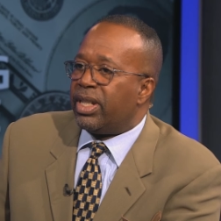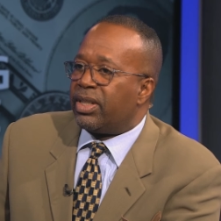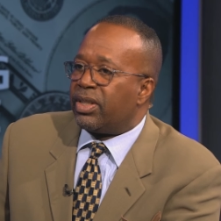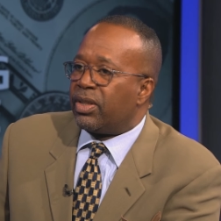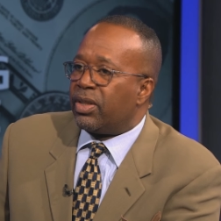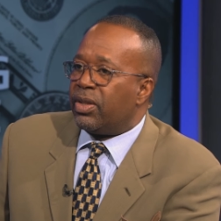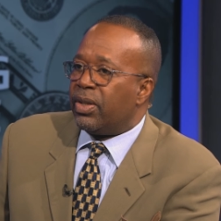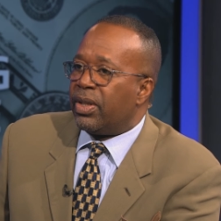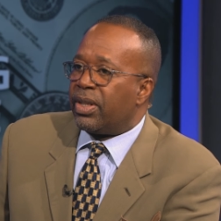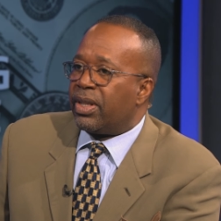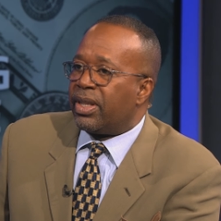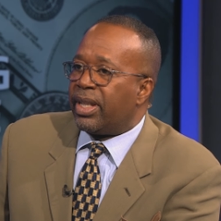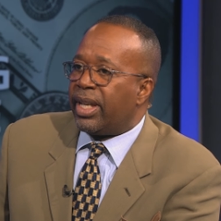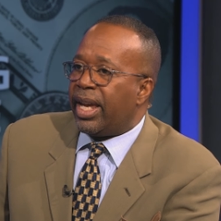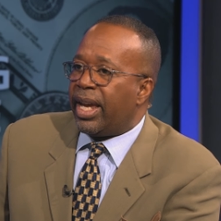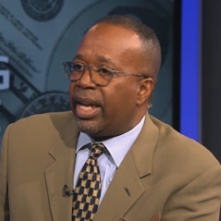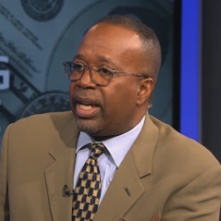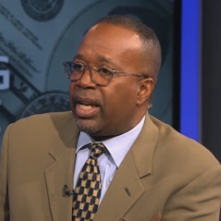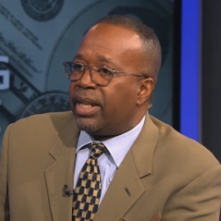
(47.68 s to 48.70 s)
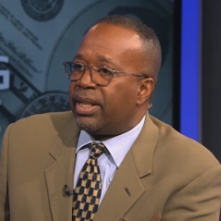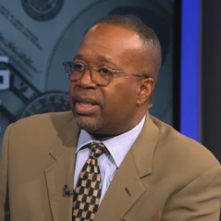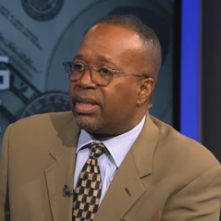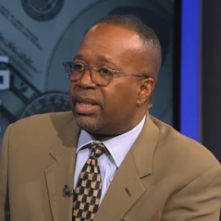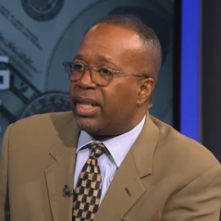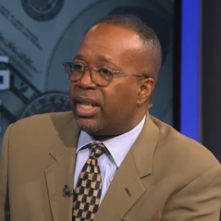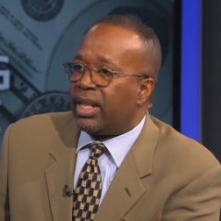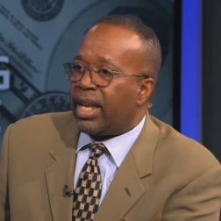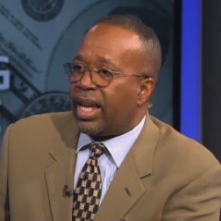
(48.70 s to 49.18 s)
it's a good thing in a
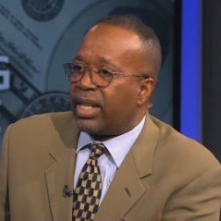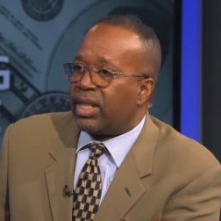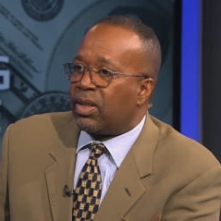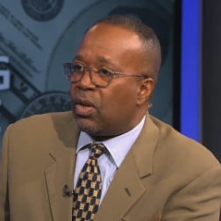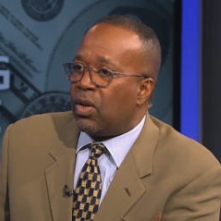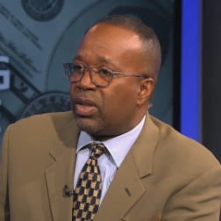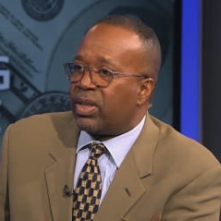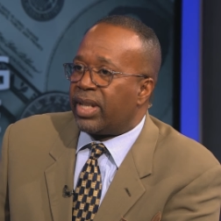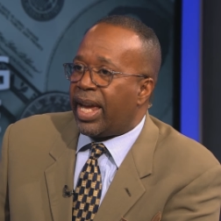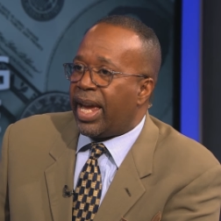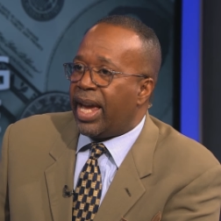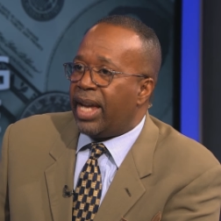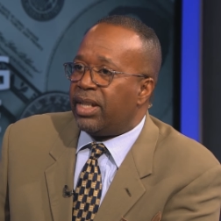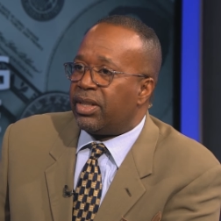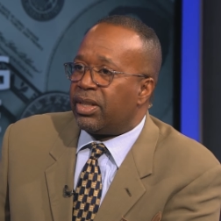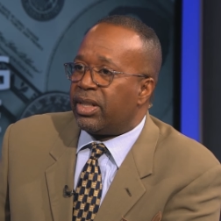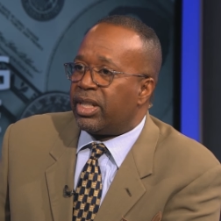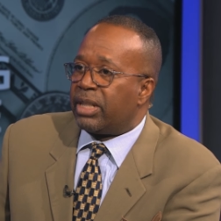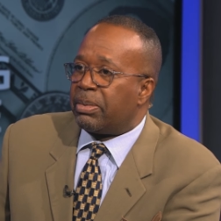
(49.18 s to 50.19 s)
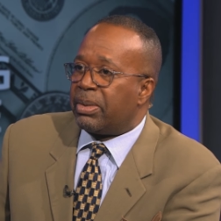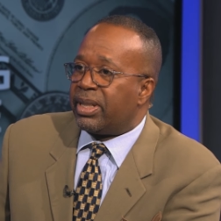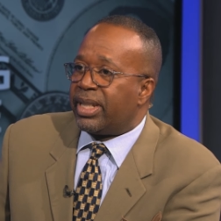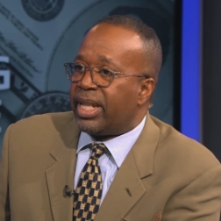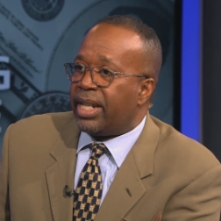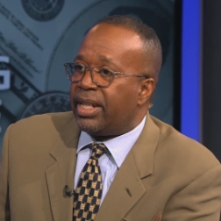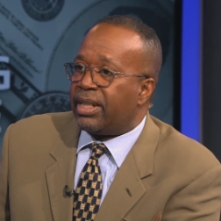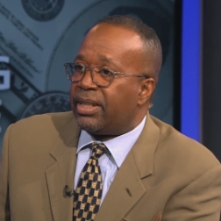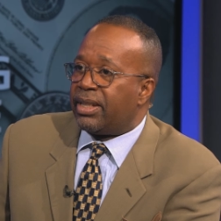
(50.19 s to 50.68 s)
city like Los Angeles, but
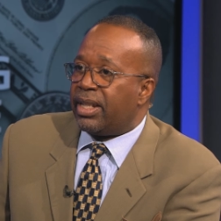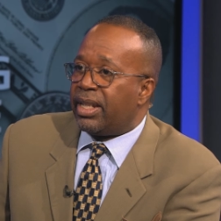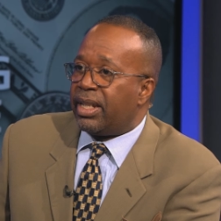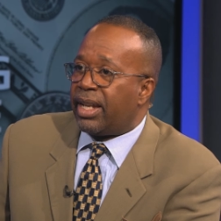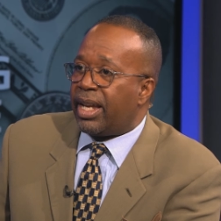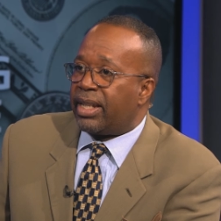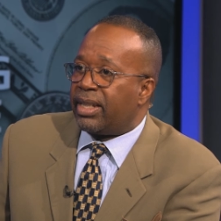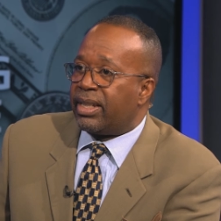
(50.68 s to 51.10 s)
say in a city like